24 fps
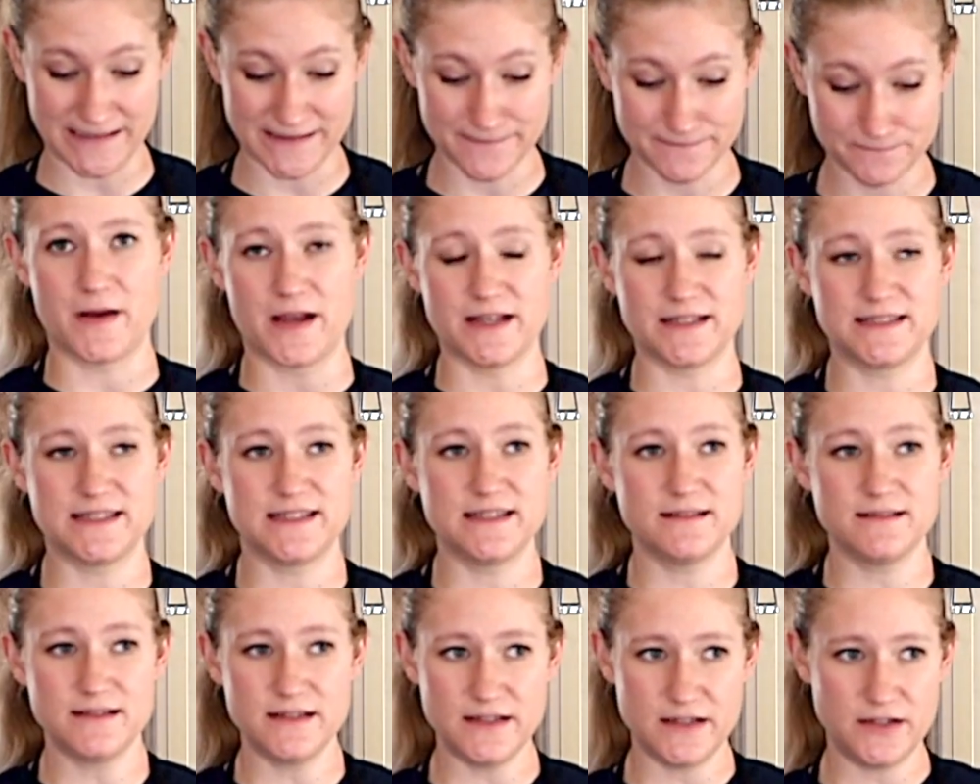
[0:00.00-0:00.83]

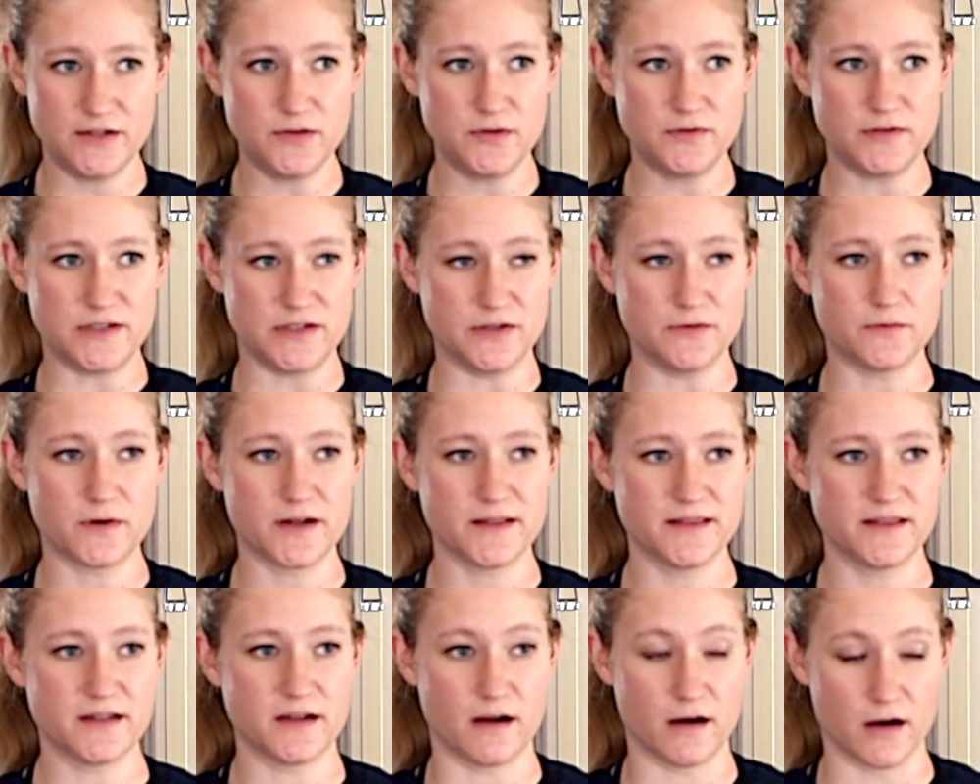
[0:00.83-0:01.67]
ideally, you do
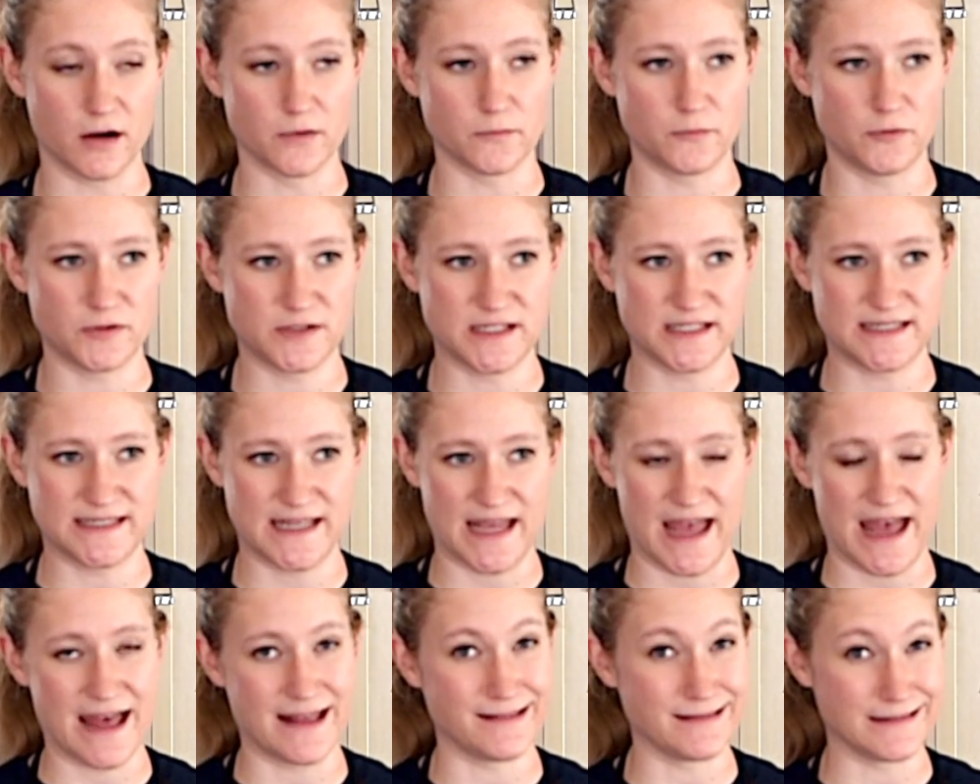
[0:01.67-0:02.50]
want the caramel to
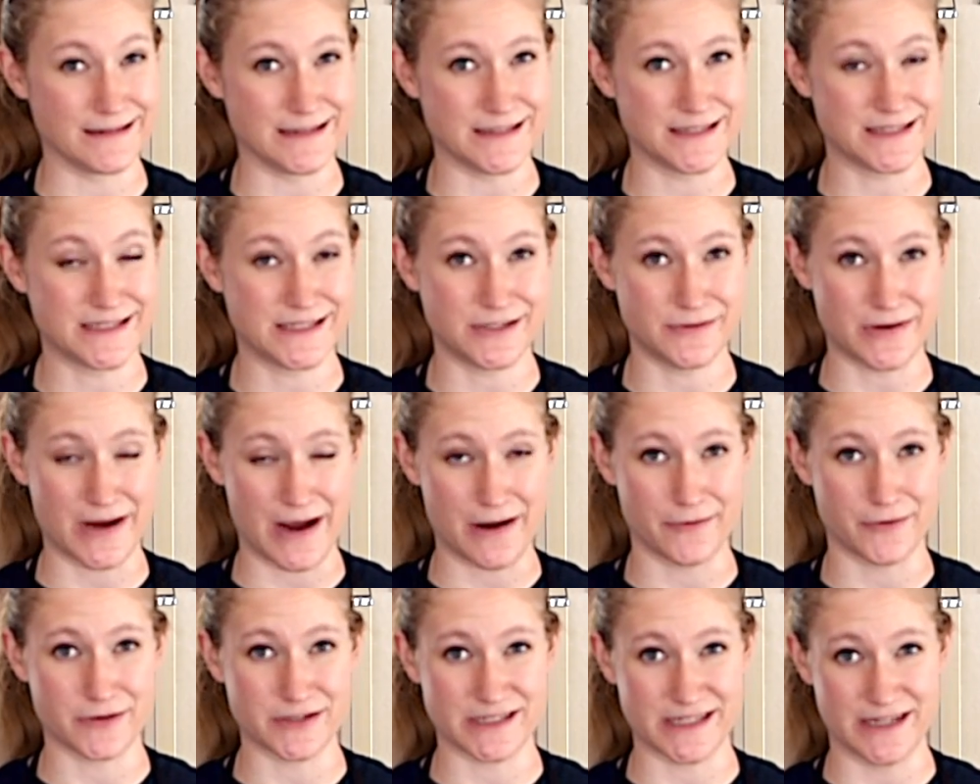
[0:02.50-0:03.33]
set at least 2 hours,